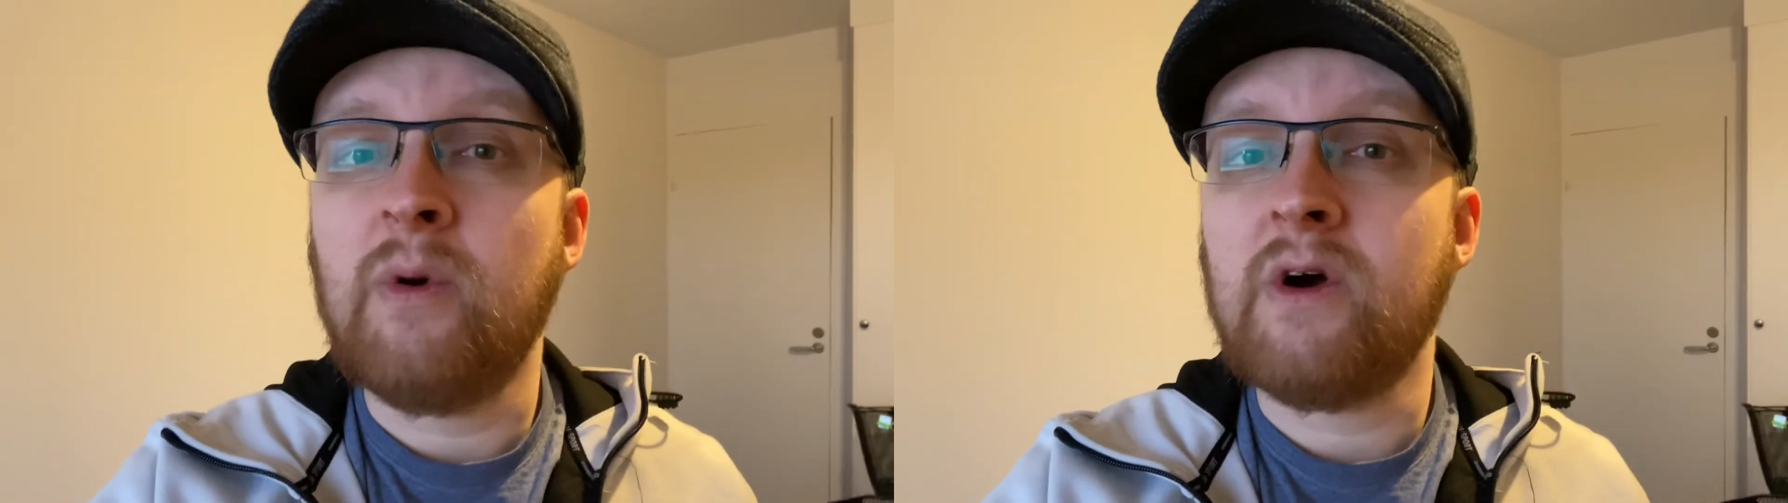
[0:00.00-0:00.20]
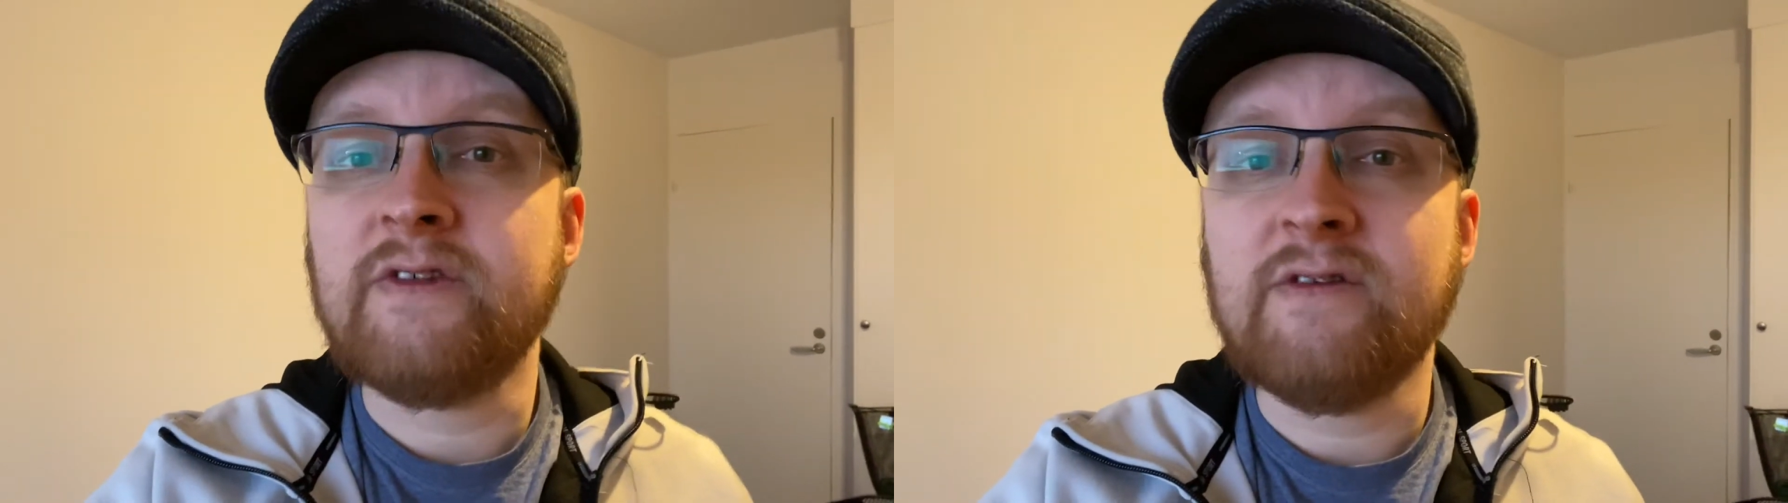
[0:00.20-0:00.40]

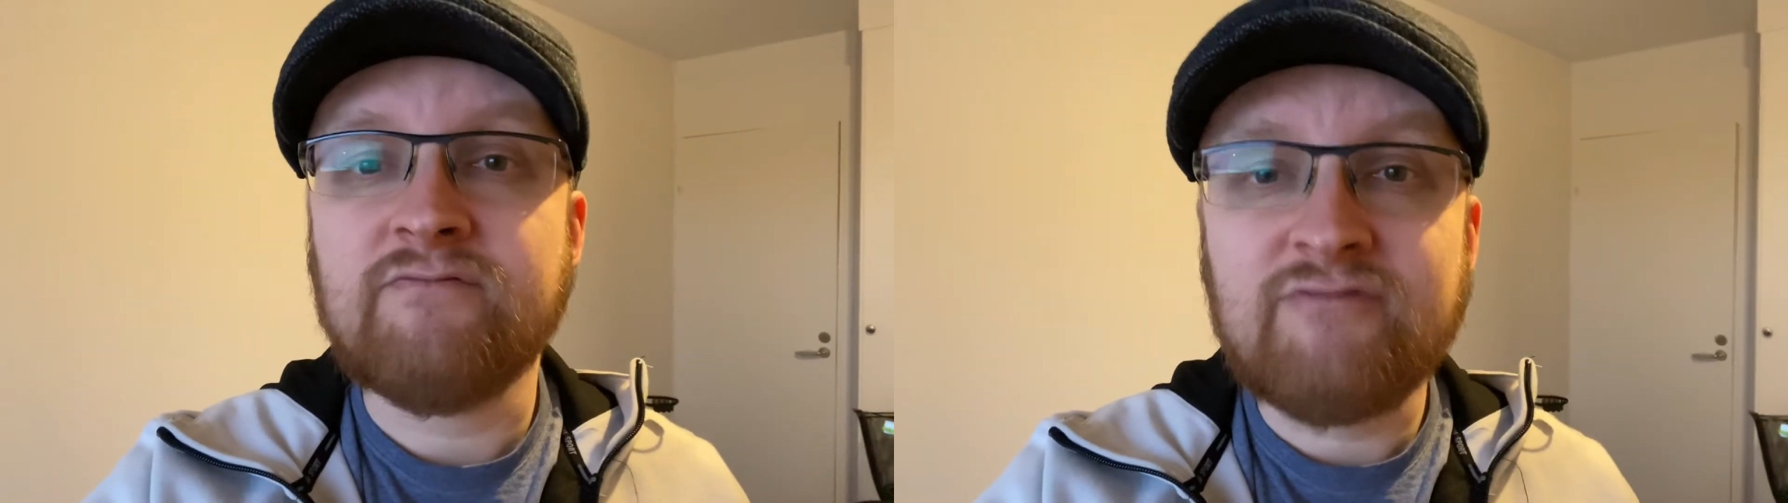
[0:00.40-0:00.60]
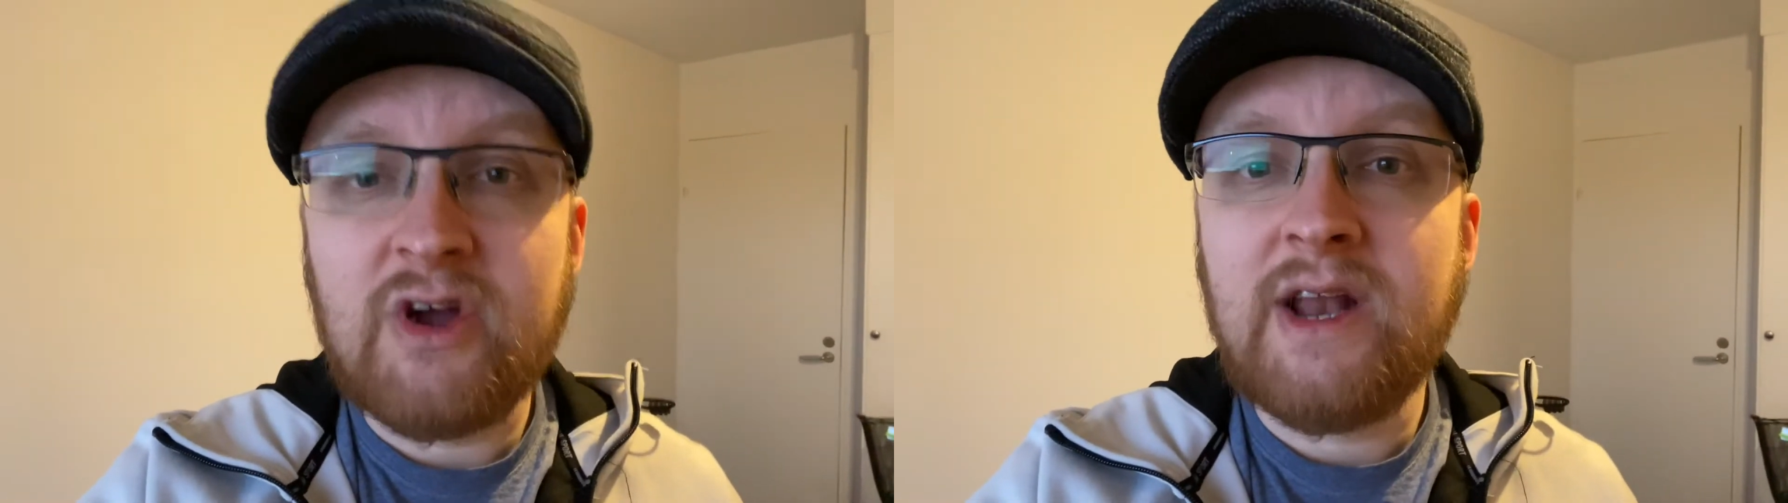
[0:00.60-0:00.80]
because it
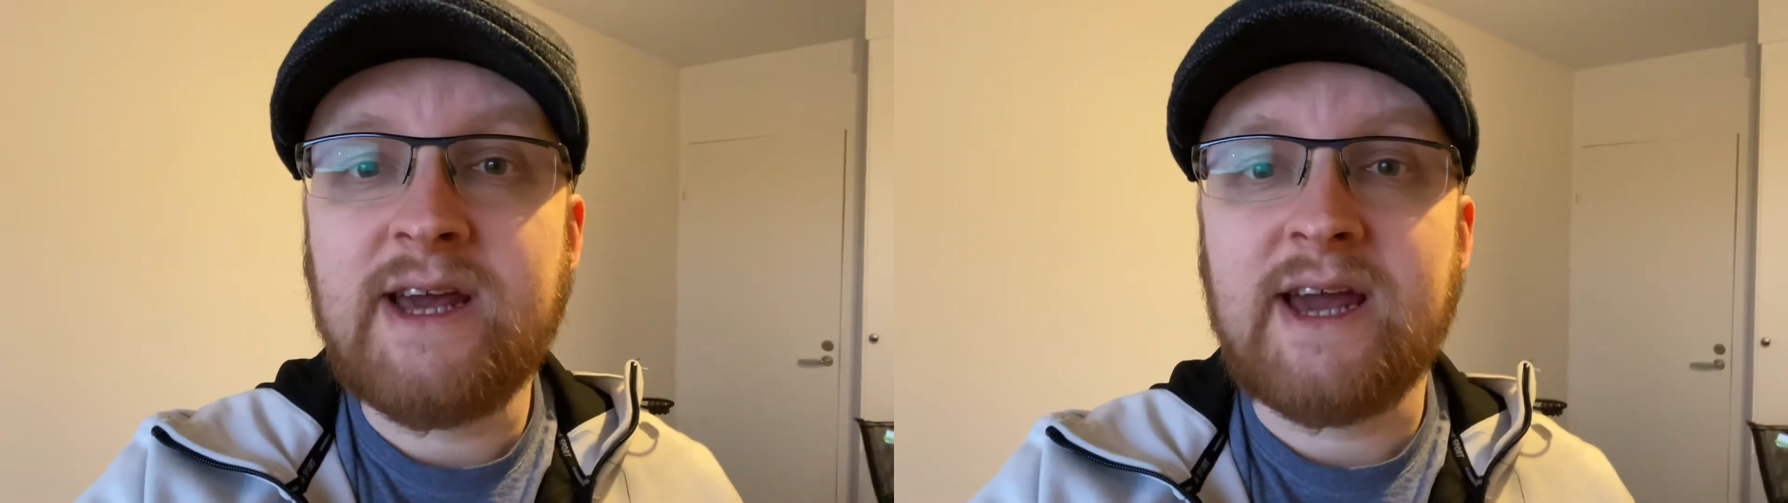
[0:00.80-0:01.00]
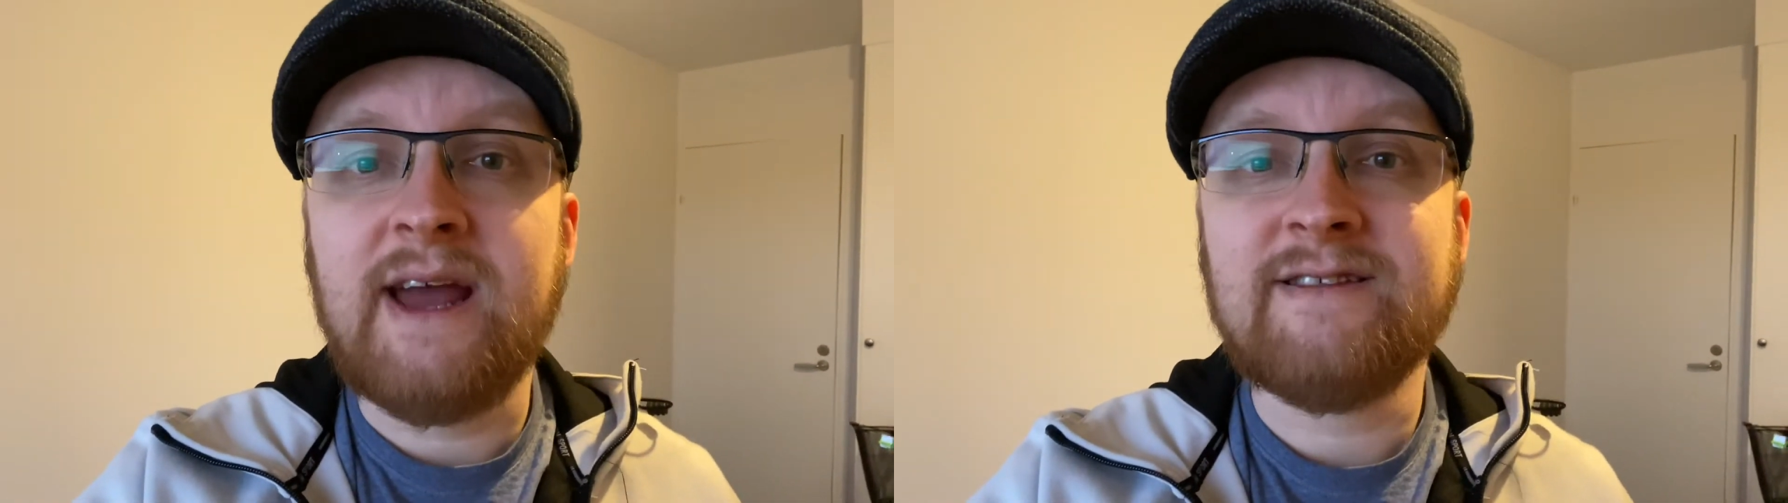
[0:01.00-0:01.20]

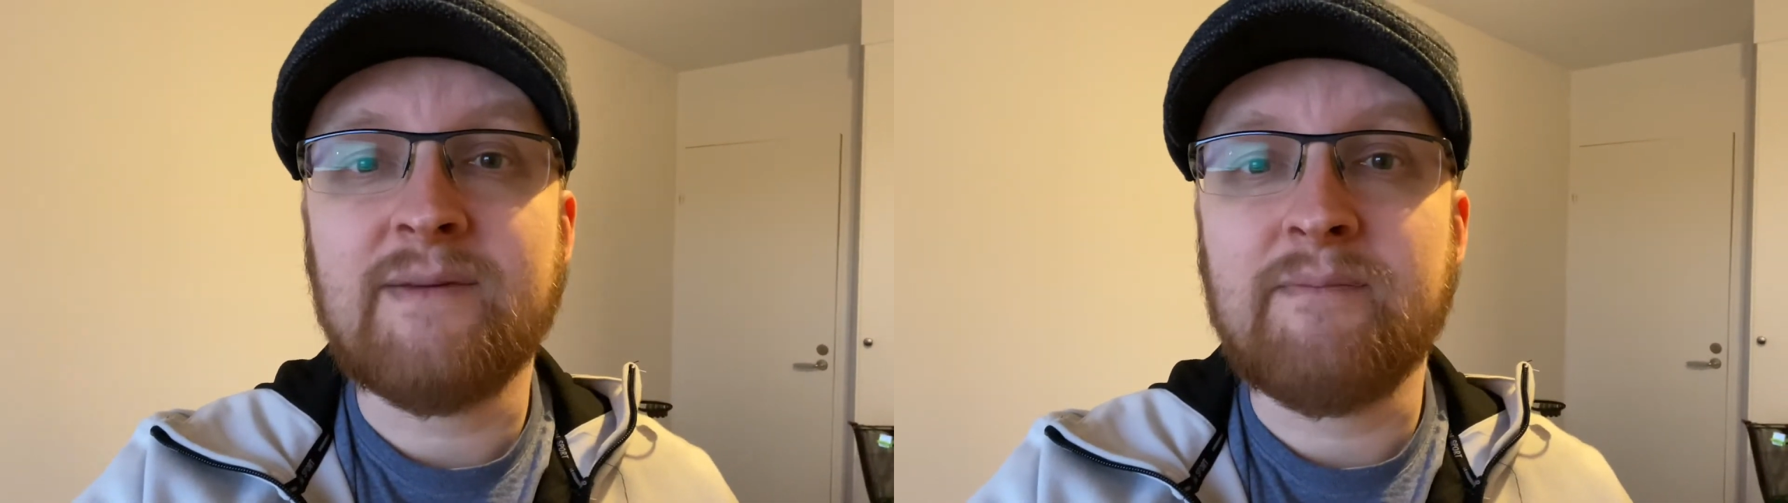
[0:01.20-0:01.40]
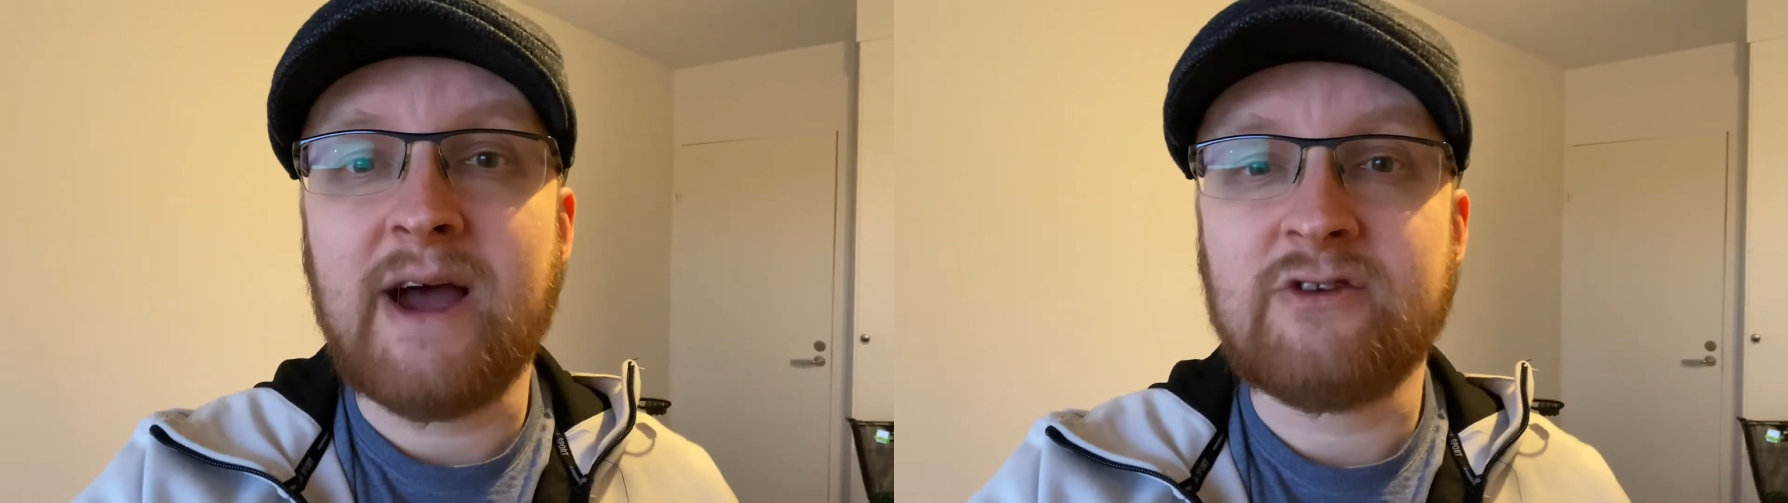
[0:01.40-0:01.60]
really is a
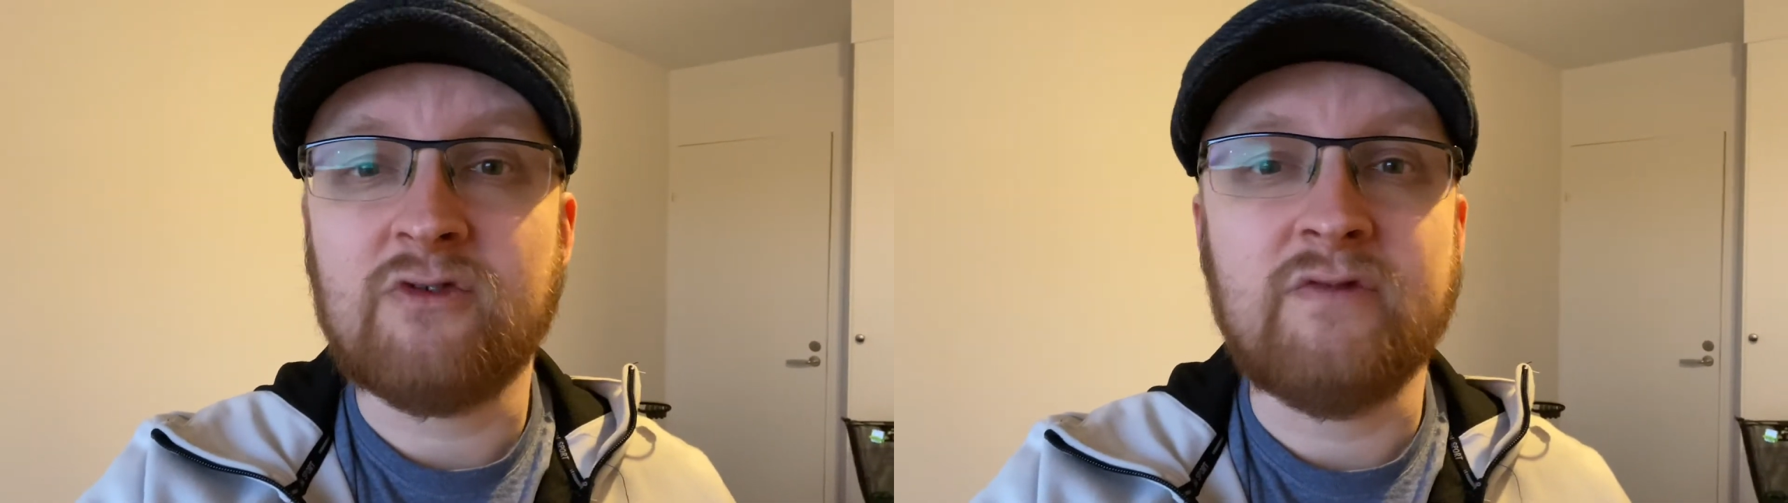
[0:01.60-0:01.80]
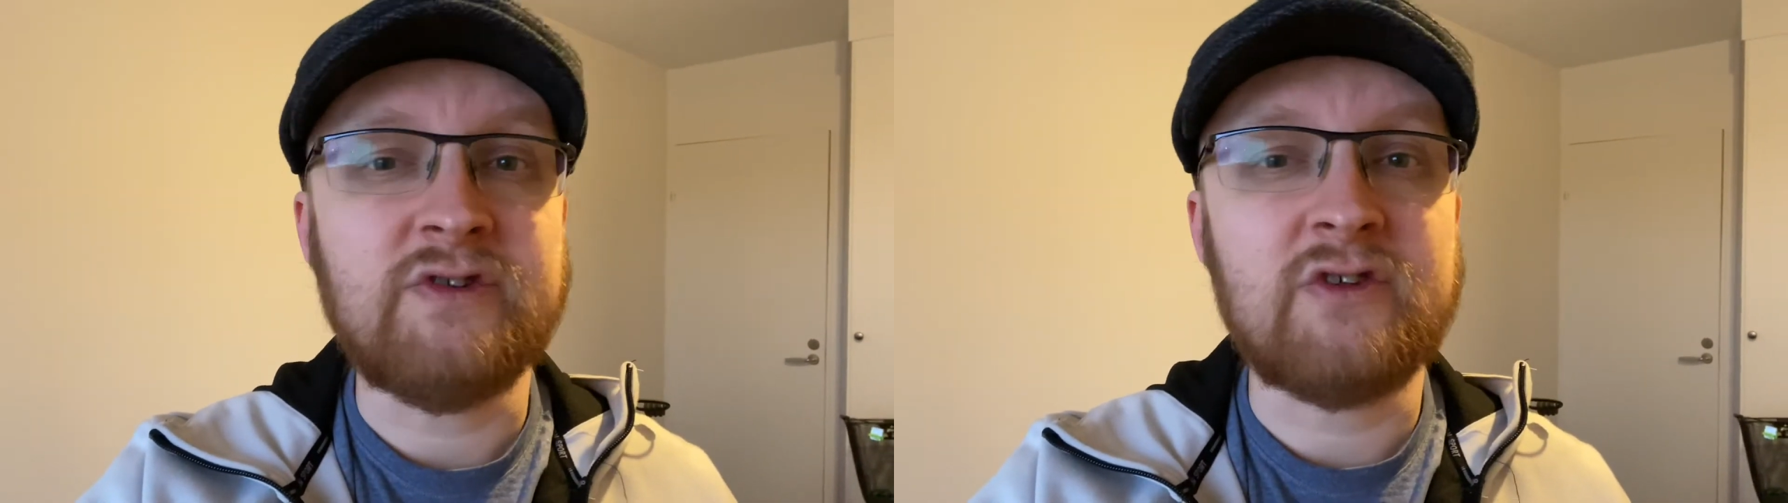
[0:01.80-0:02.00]

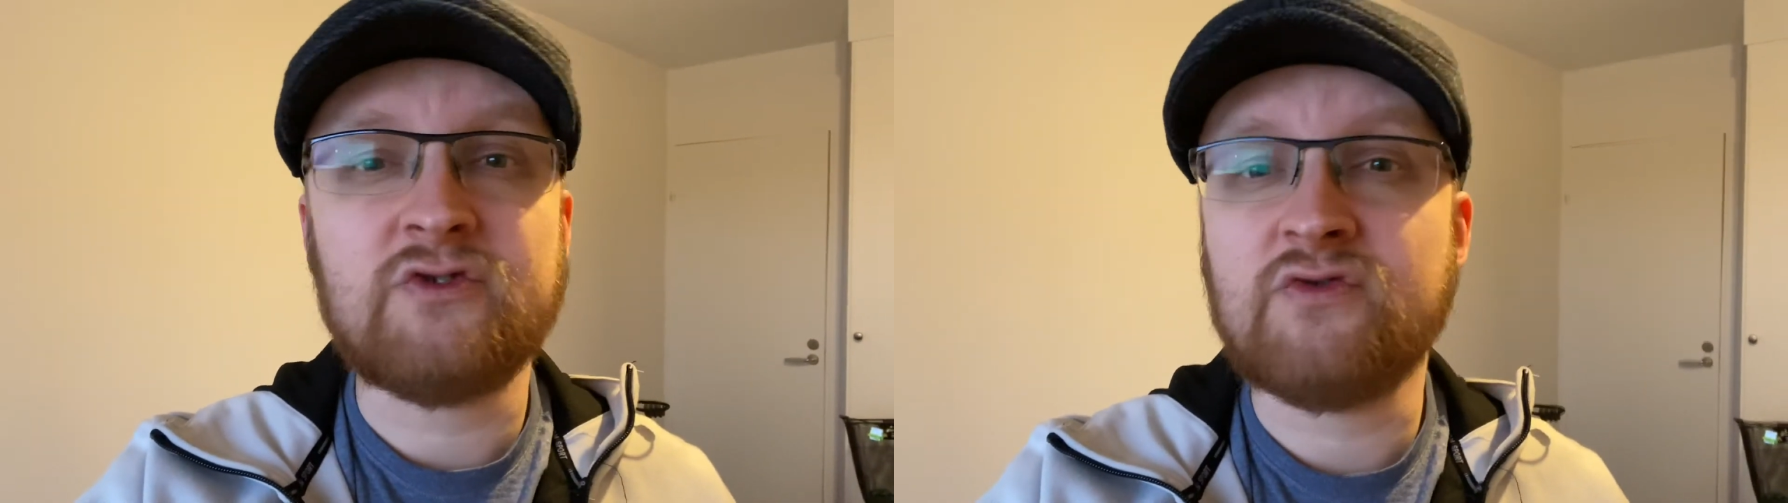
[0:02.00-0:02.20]
matter of just